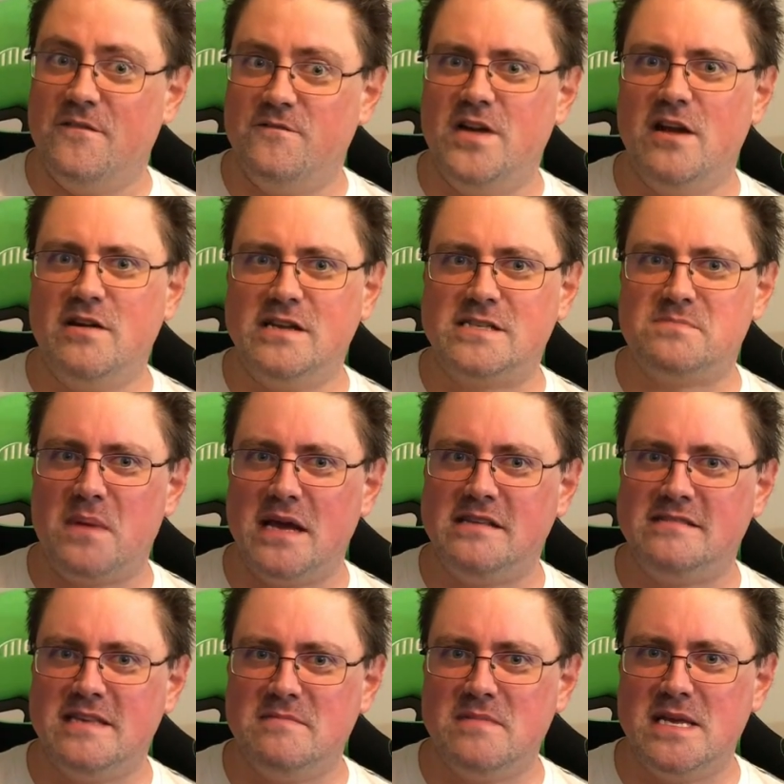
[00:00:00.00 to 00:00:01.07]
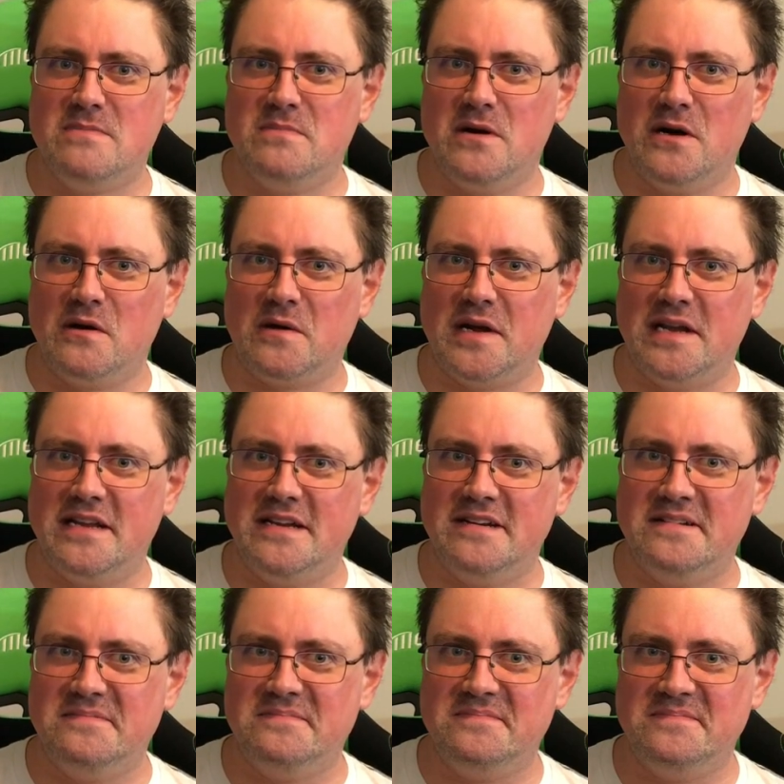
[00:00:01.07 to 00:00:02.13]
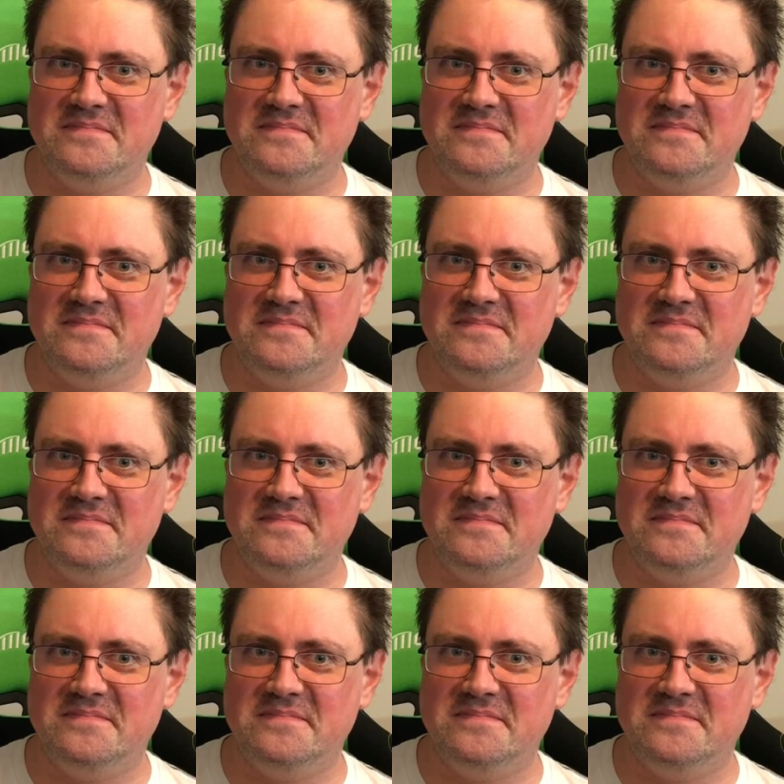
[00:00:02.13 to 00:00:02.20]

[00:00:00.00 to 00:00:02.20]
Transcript: very spicy meatball right here.